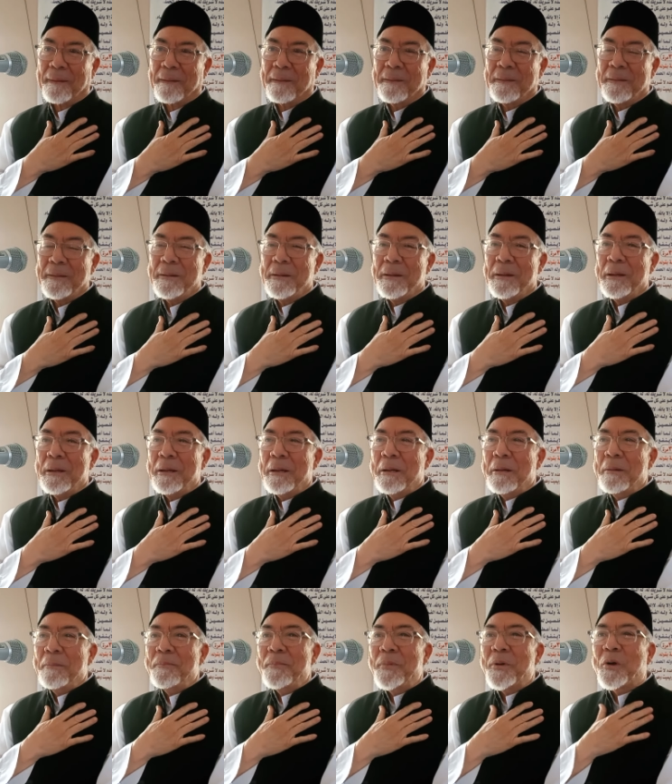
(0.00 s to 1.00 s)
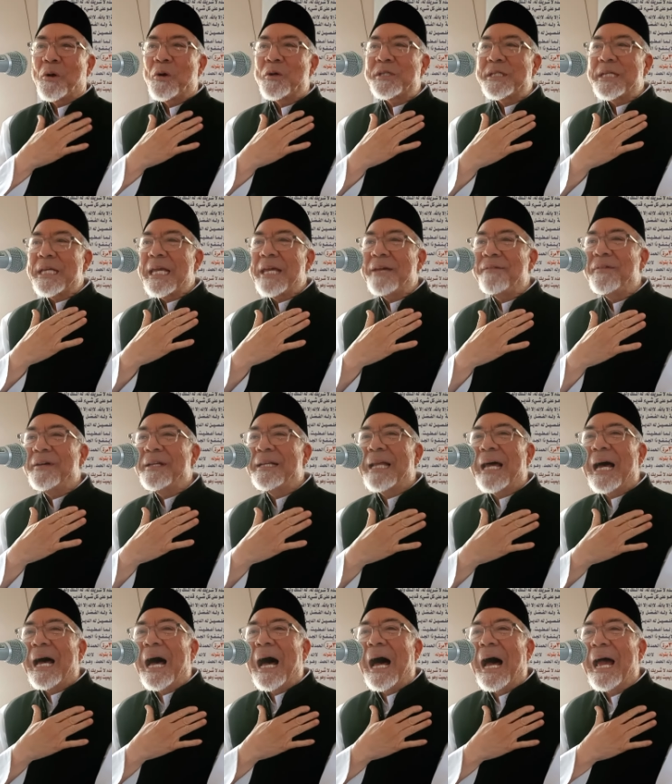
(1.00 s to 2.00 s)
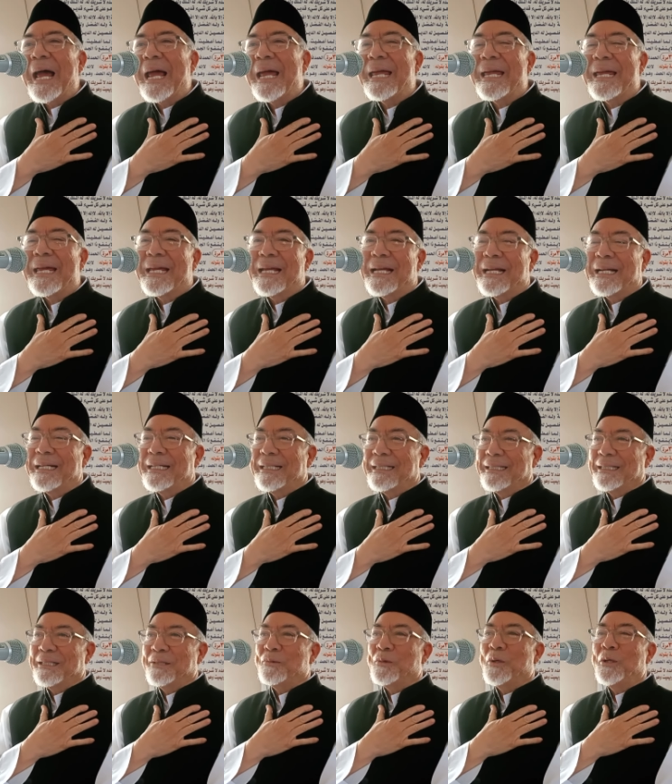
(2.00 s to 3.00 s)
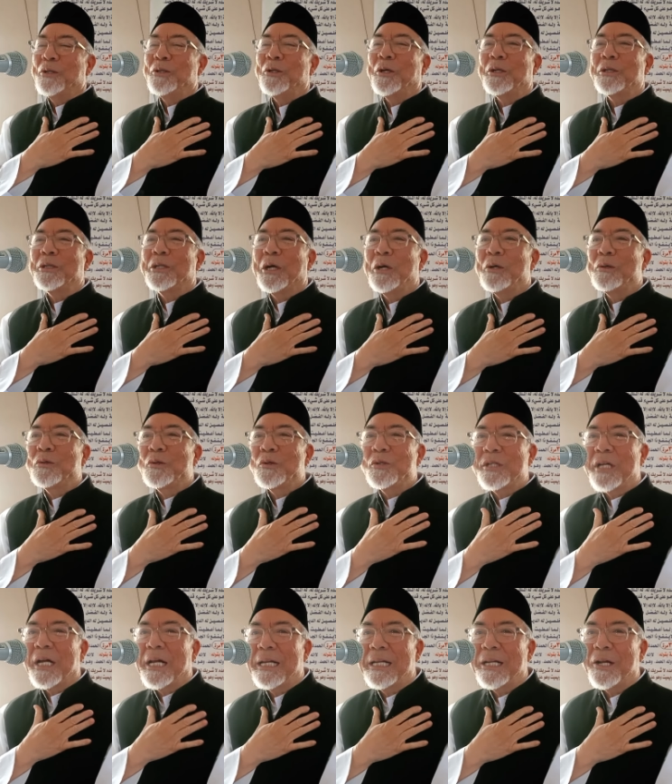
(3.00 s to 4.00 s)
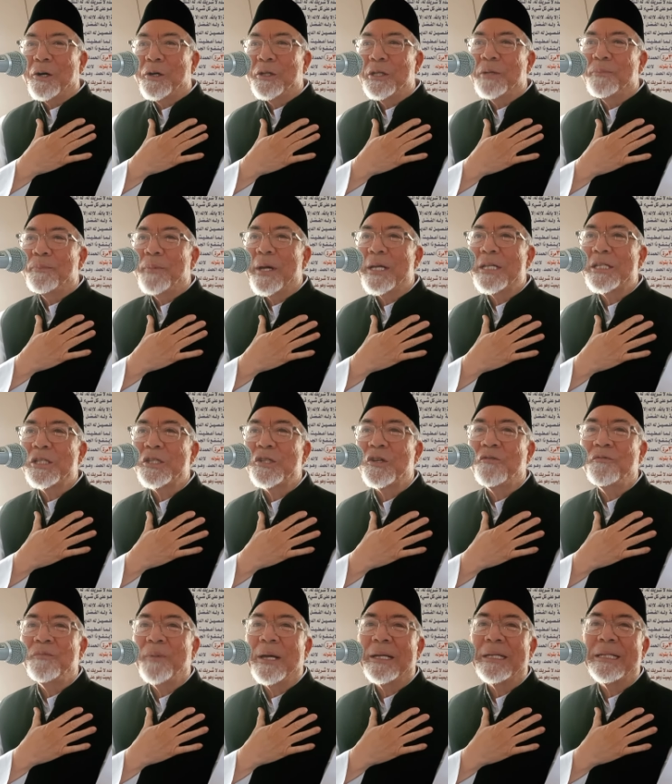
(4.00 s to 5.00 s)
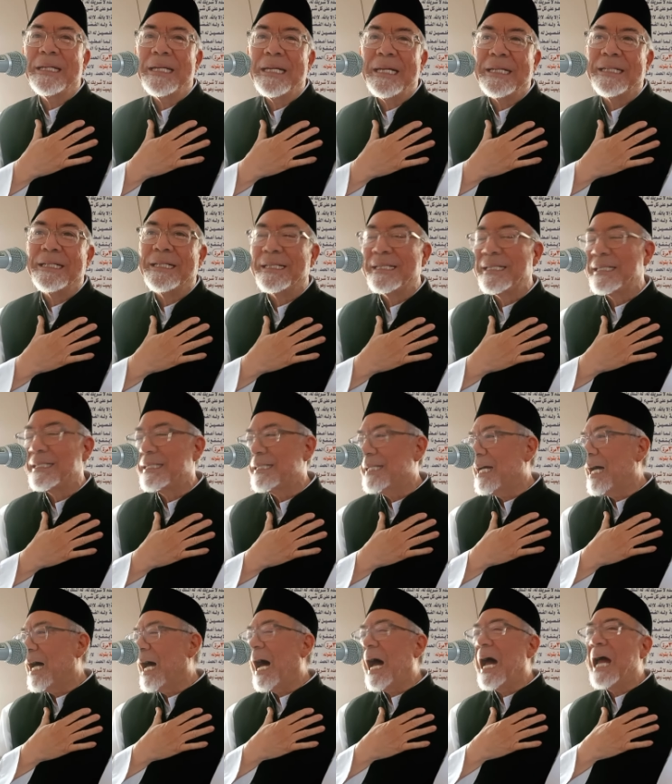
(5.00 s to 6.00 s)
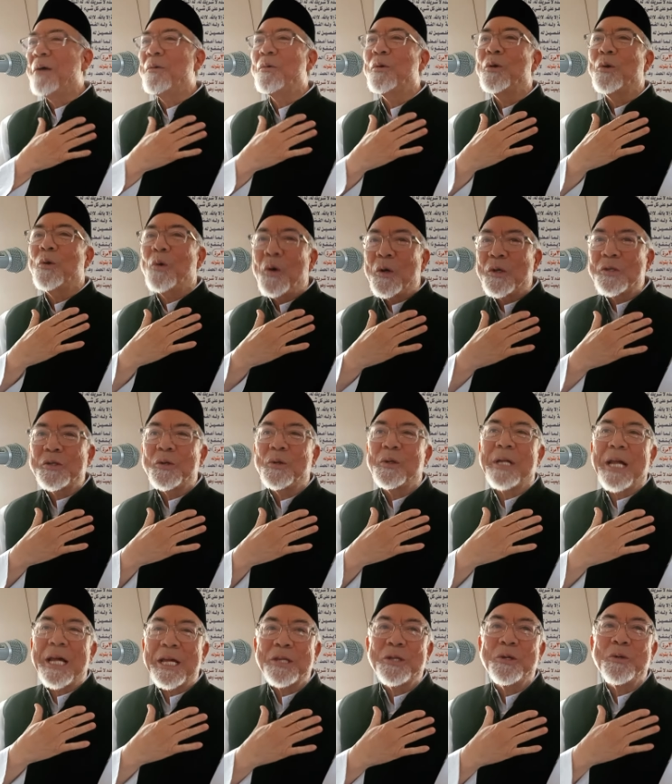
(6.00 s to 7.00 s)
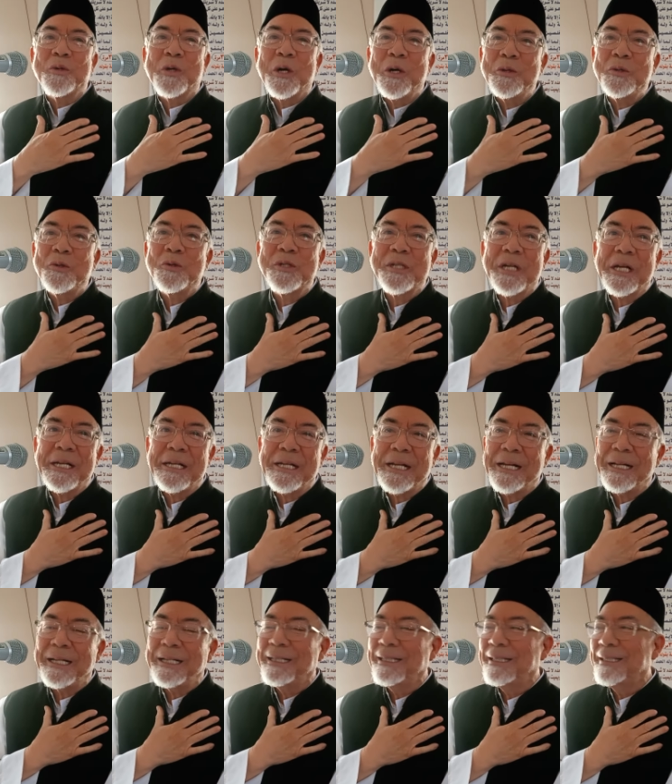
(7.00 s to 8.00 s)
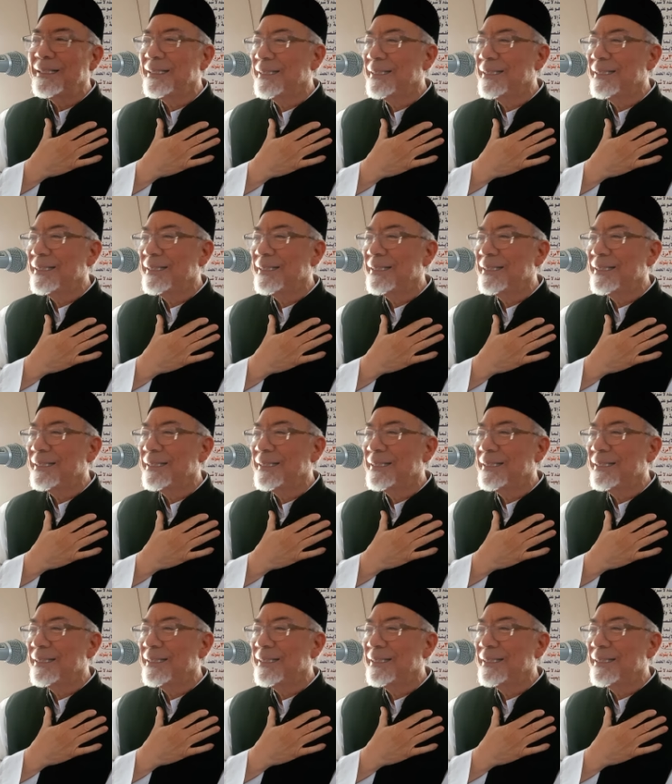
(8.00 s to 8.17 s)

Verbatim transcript: for. Because even I will not go to Jannah on the basis of my deeds. I will also, like you, go to Jannah